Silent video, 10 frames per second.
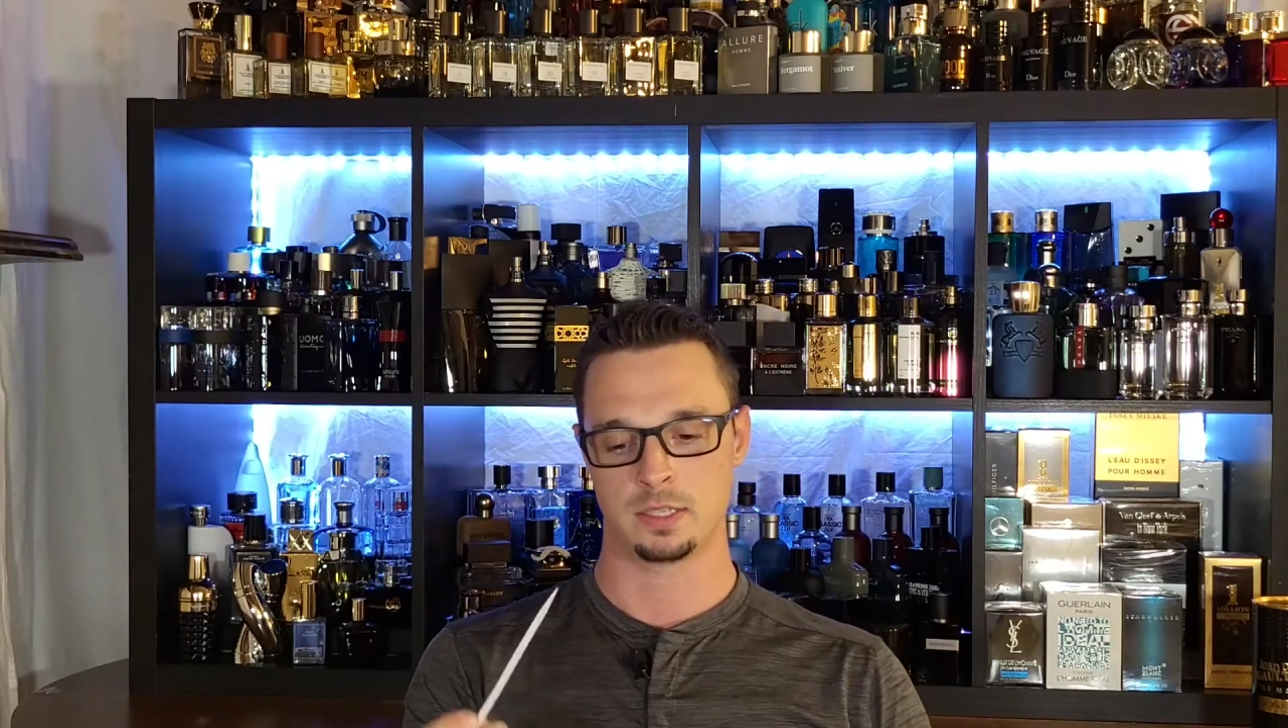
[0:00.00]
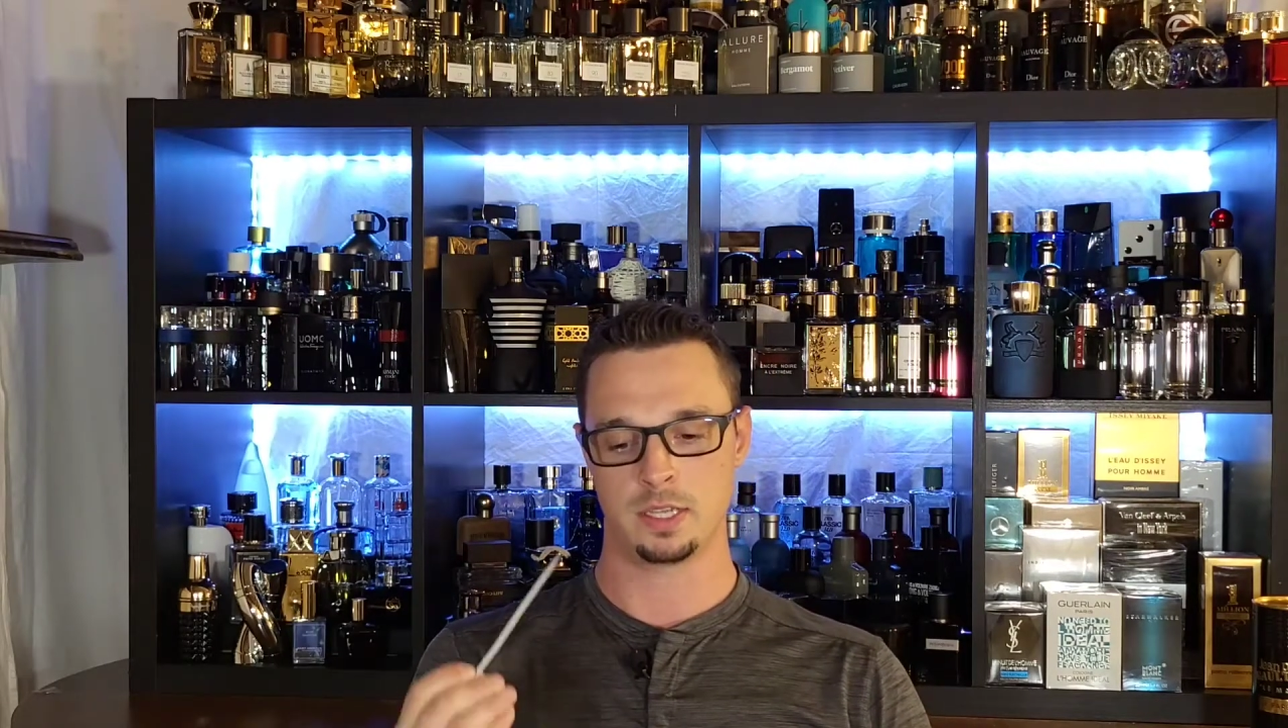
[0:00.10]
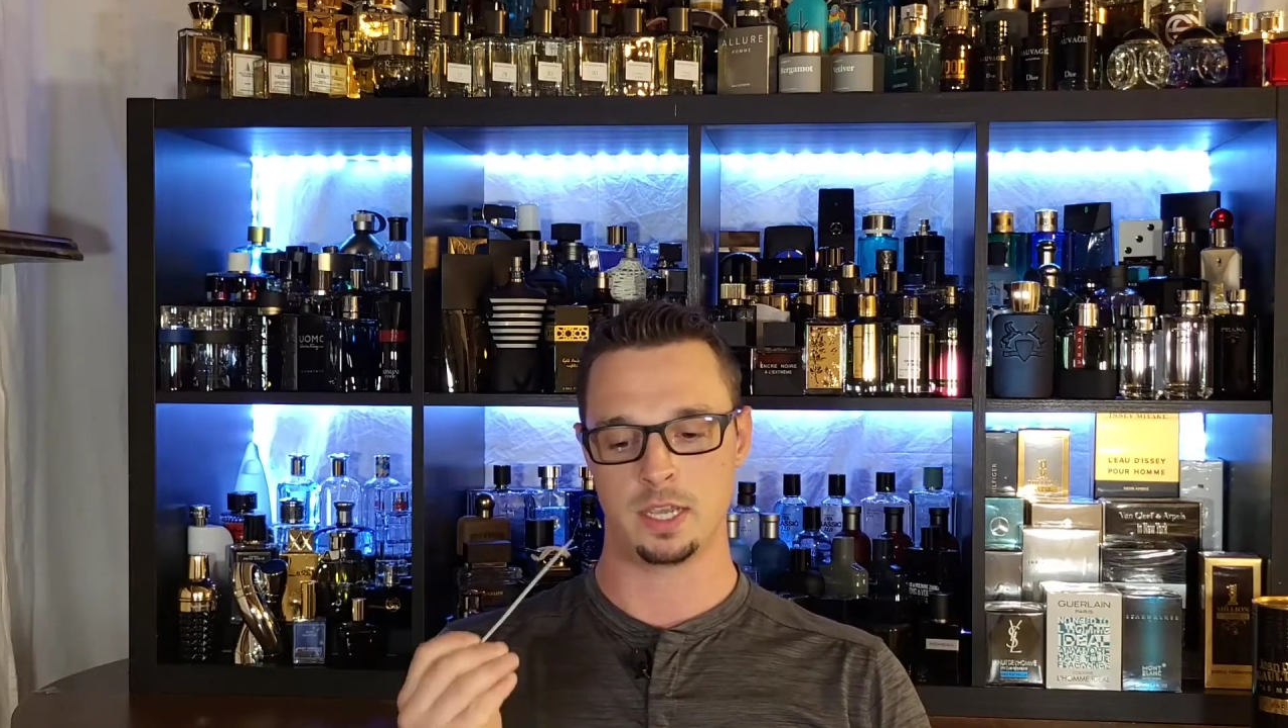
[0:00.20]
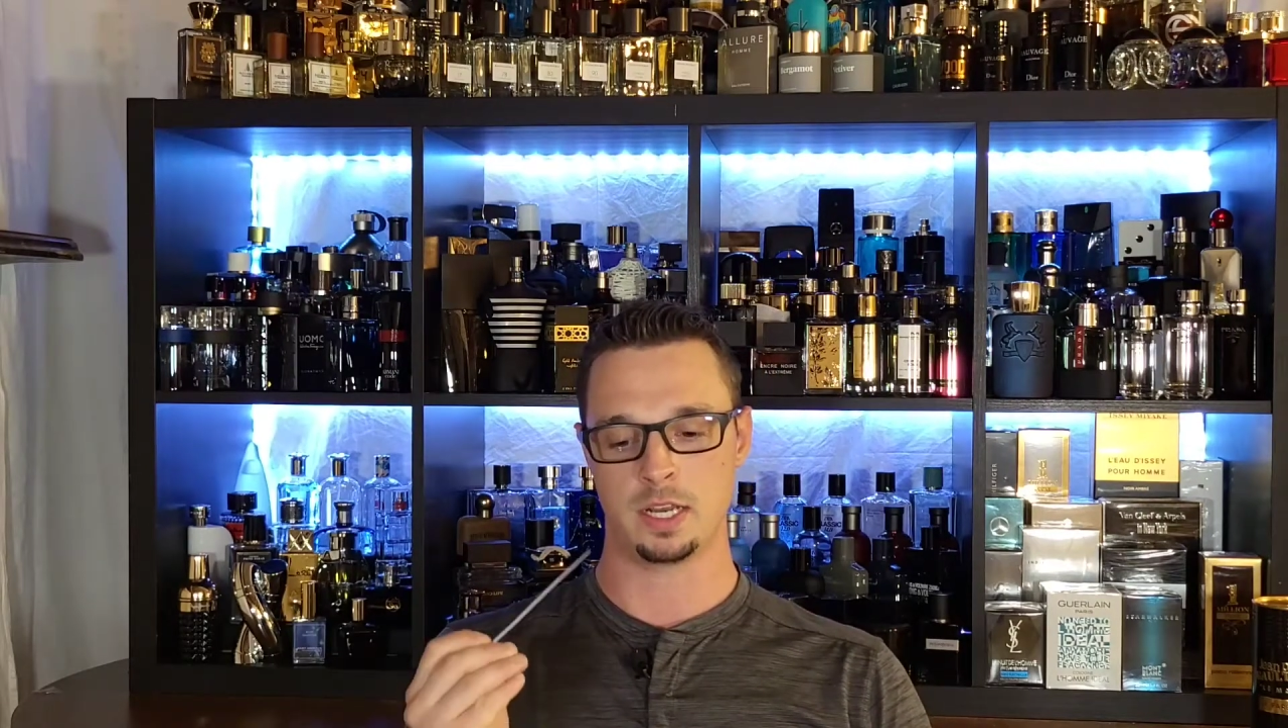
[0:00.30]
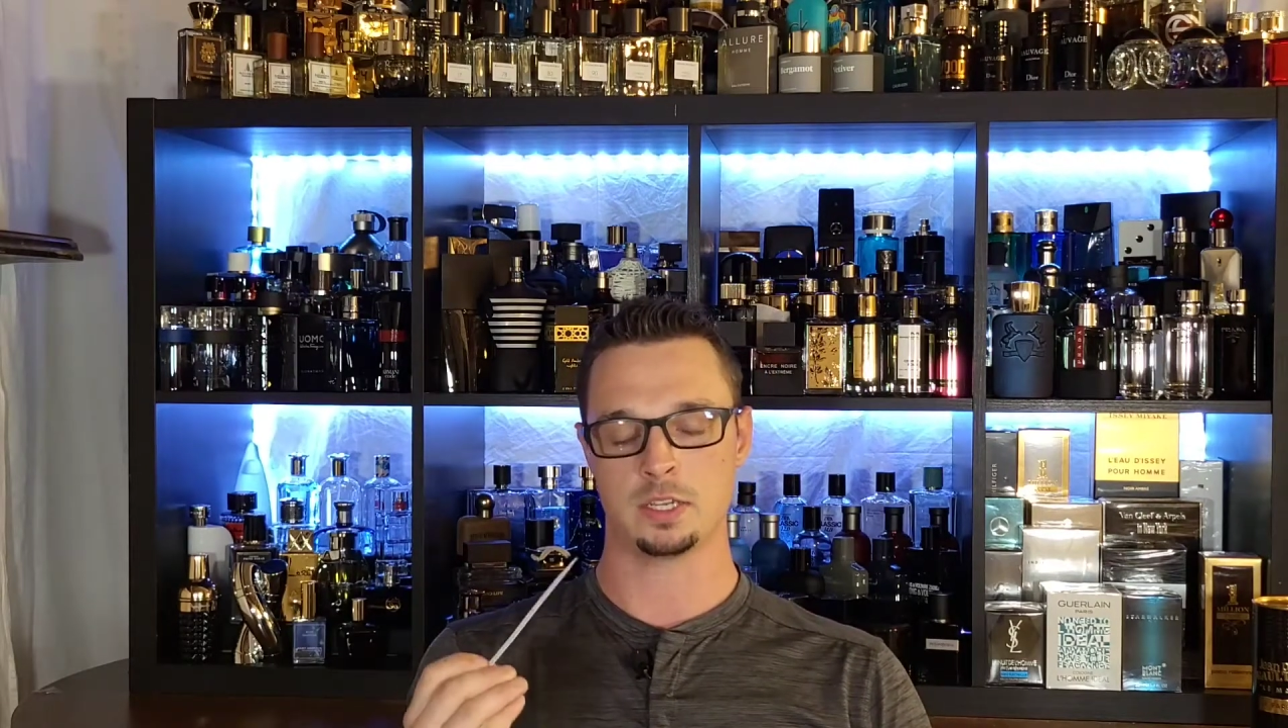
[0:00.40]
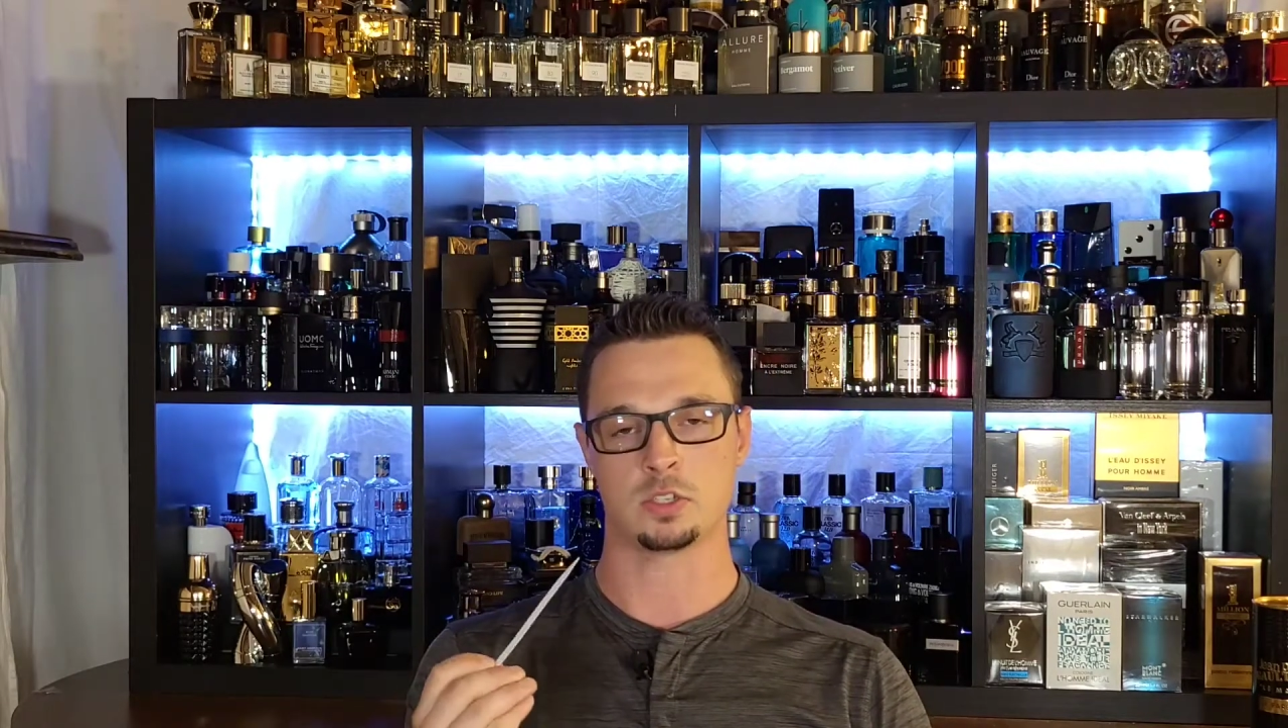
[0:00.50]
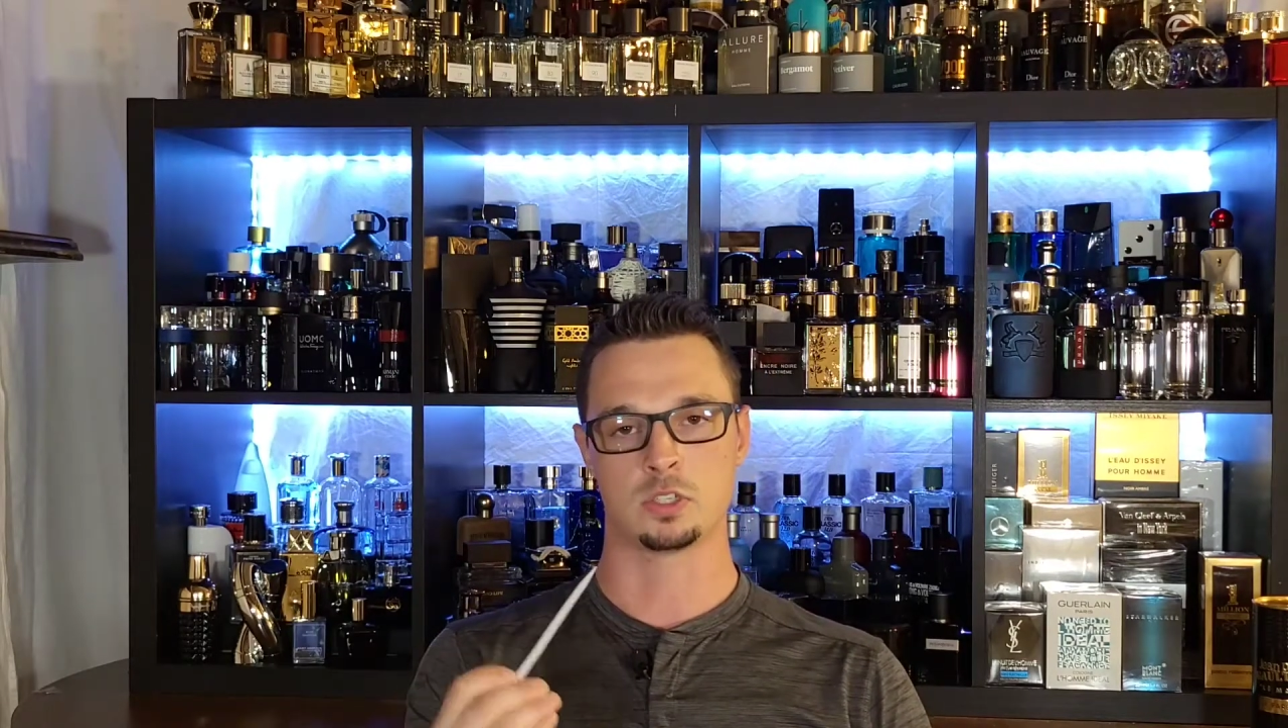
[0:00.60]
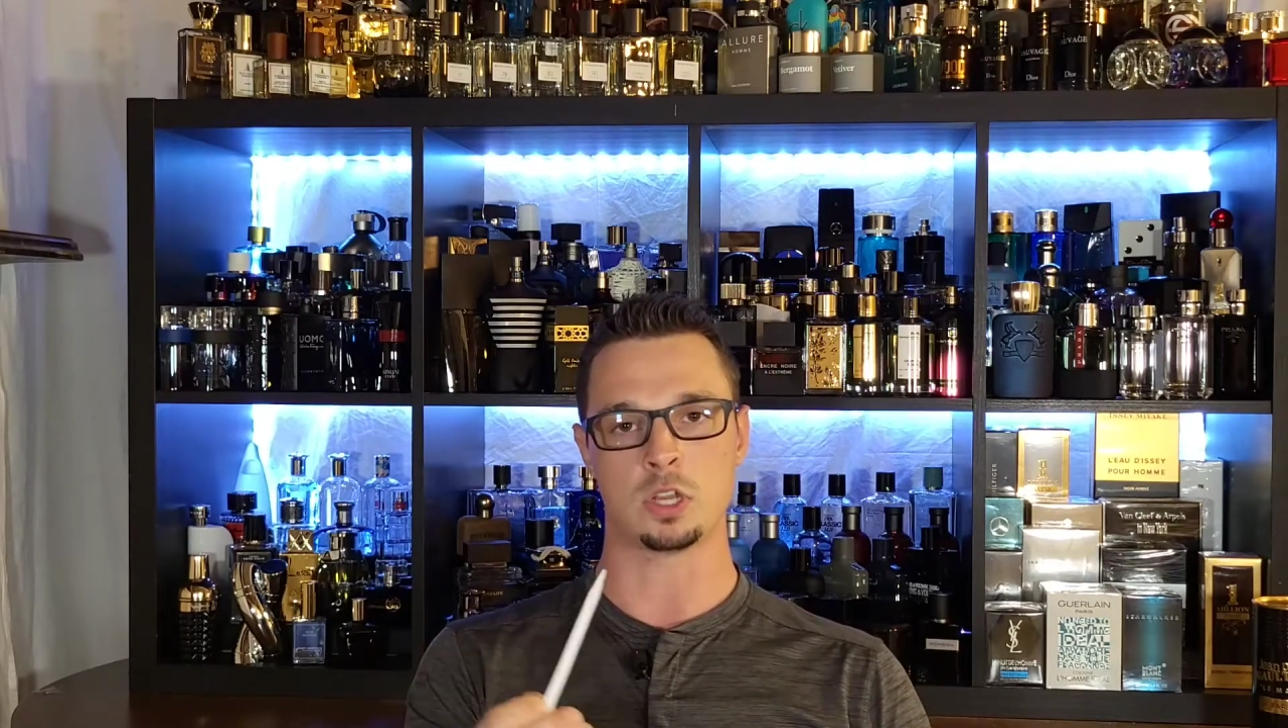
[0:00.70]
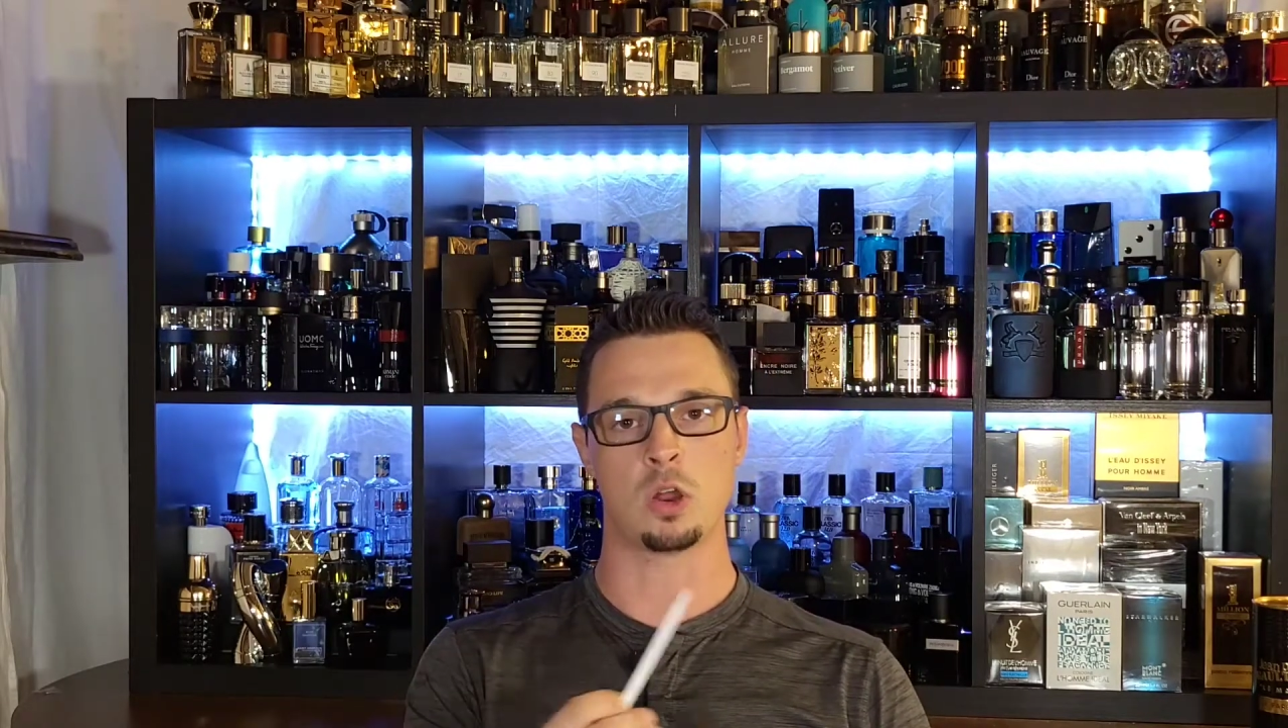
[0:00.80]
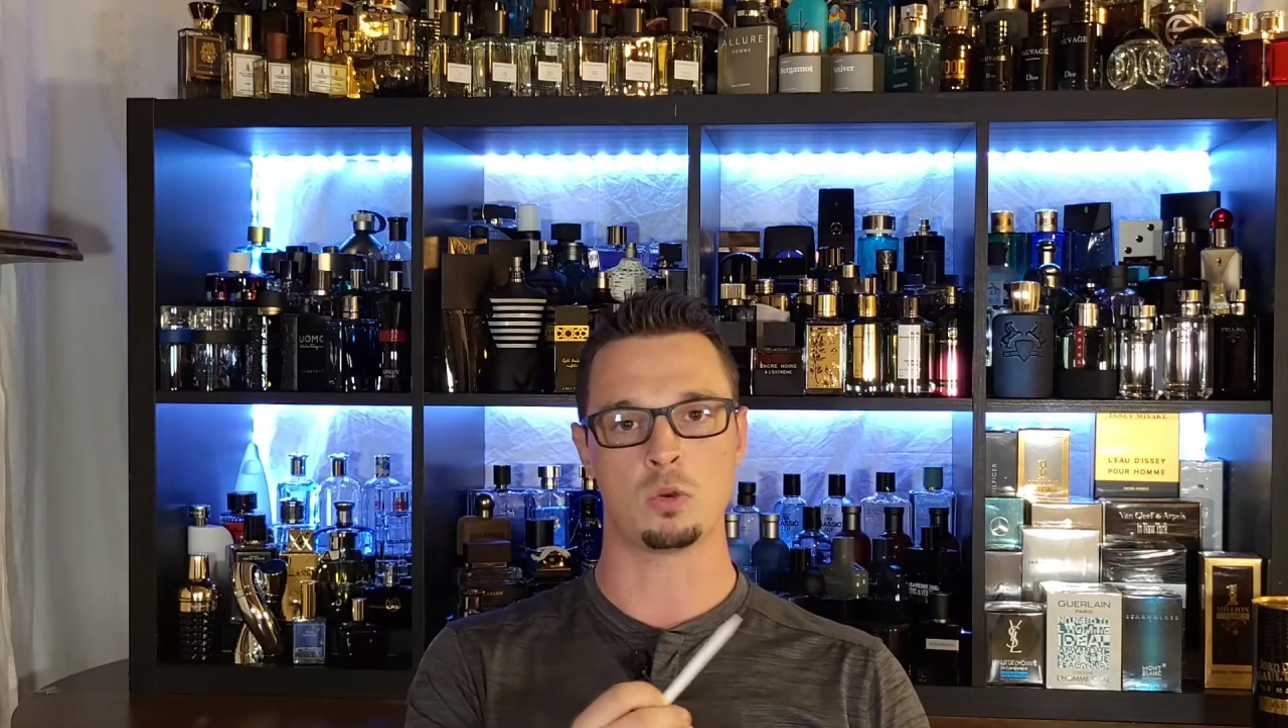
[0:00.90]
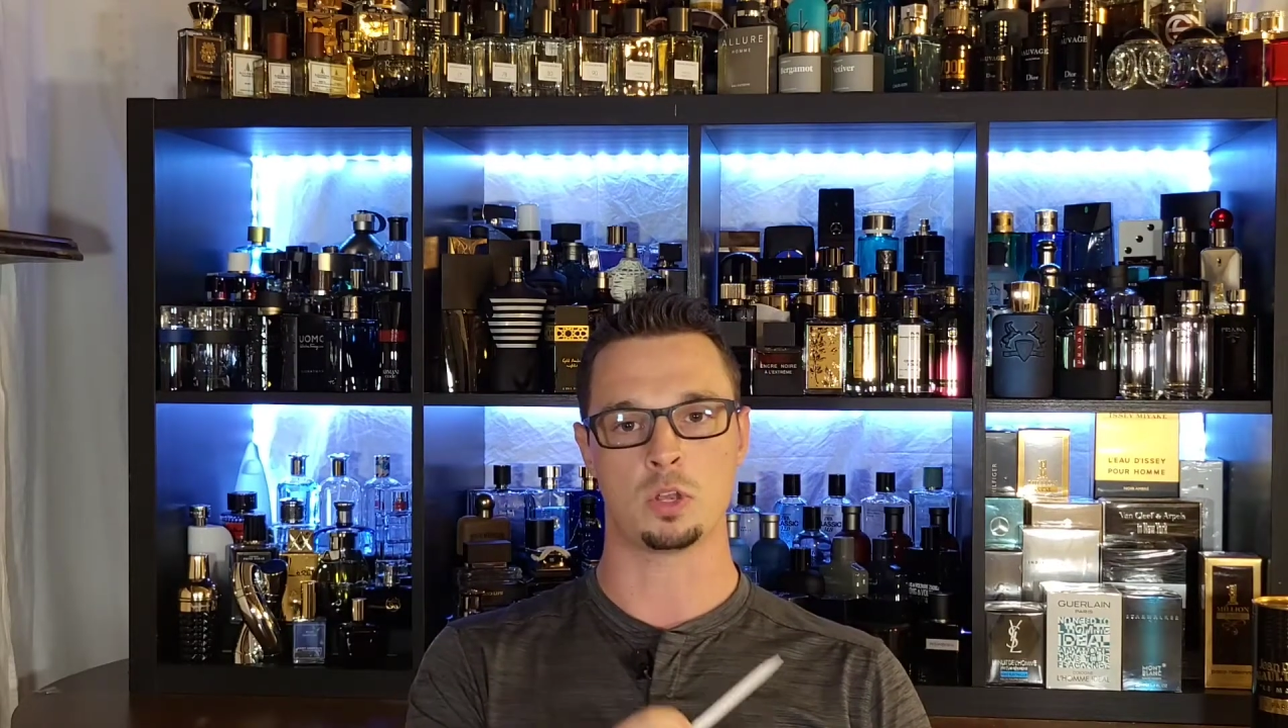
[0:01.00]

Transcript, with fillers: It is so